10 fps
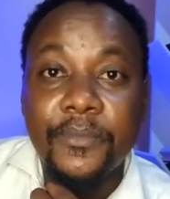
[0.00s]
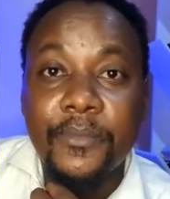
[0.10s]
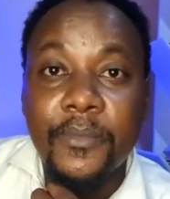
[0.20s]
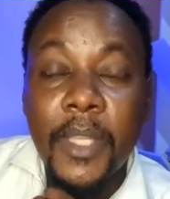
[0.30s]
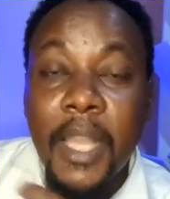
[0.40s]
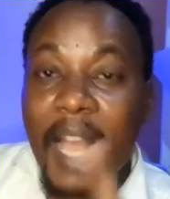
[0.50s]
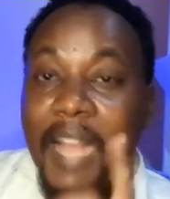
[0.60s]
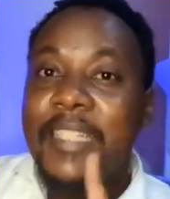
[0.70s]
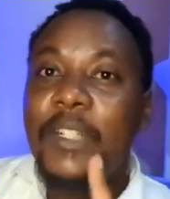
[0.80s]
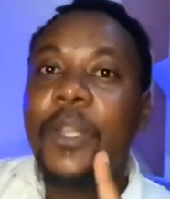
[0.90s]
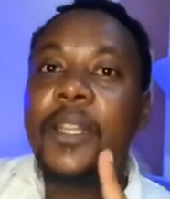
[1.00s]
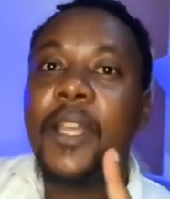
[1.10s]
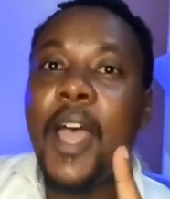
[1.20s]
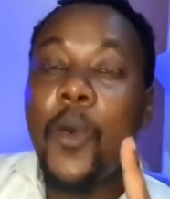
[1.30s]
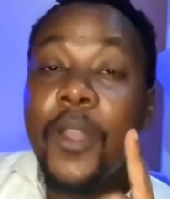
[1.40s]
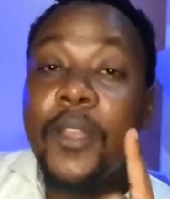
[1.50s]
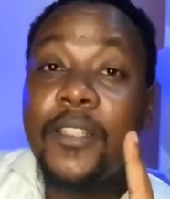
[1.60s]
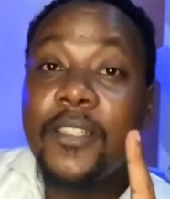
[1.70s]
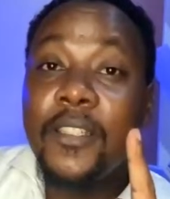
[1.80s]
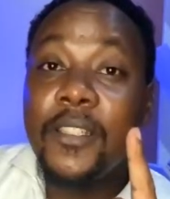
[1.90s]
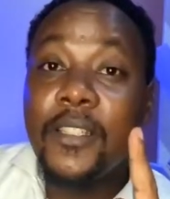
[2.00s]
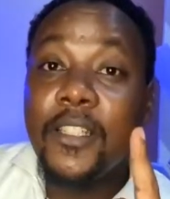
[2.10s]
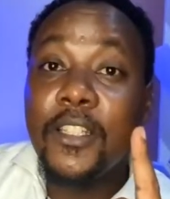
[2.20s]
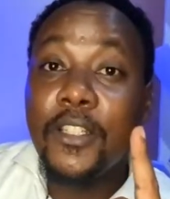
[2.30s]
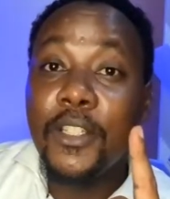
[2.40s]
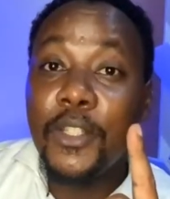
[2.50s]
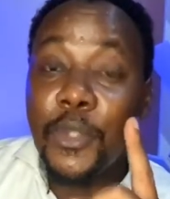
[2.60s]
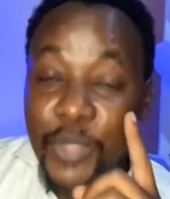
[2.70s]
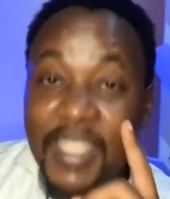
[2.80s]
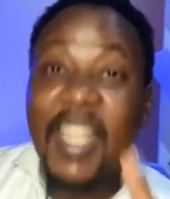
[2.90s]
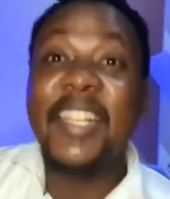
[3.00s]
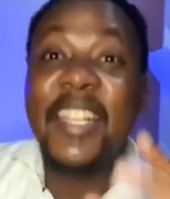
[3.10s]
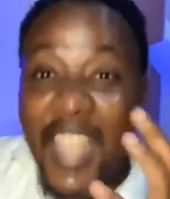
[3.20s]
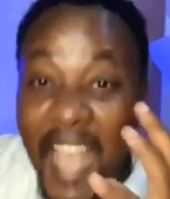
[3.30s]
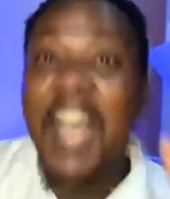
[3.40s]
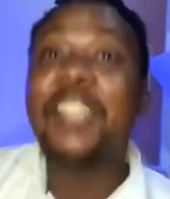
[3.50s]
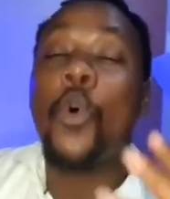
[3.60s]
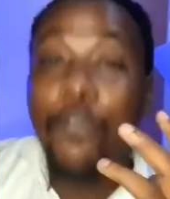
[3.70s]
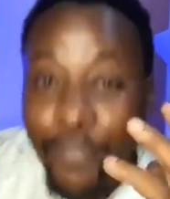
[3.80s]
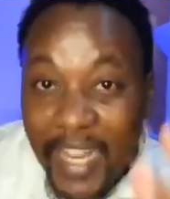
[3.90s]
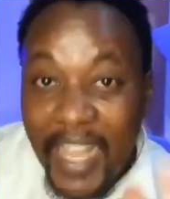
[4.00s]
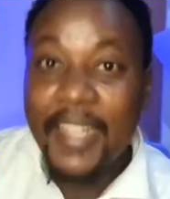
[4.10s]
Until when I went to study the art of learning,